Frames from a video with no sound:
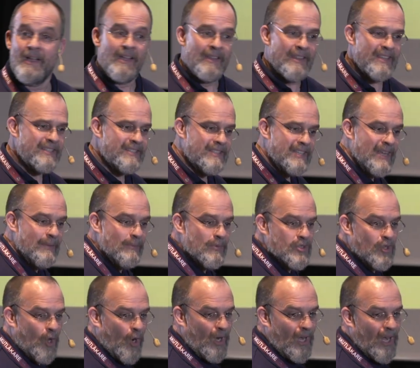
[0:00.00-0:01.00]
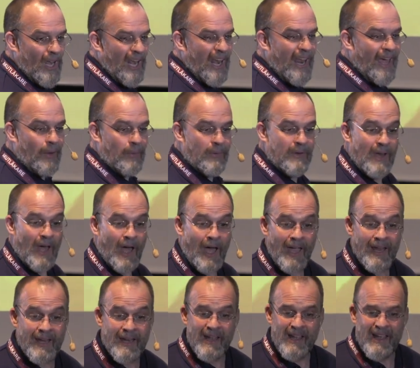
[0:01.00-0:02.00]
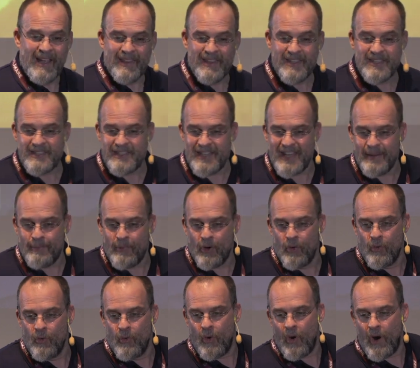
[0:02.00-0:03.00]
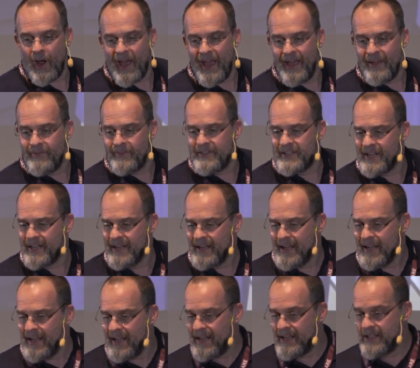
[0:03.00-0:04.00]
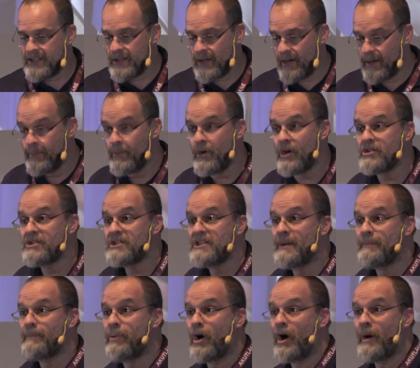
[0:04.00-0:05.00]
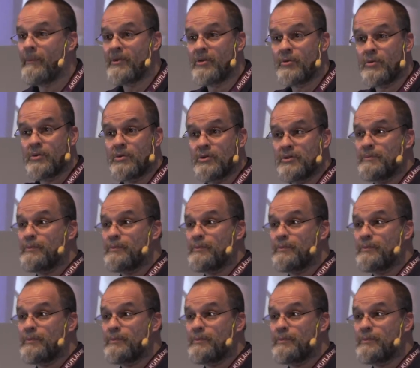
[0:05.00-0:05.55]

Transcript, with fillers: This team was on cloud nine. This team arrived into an emergency department which was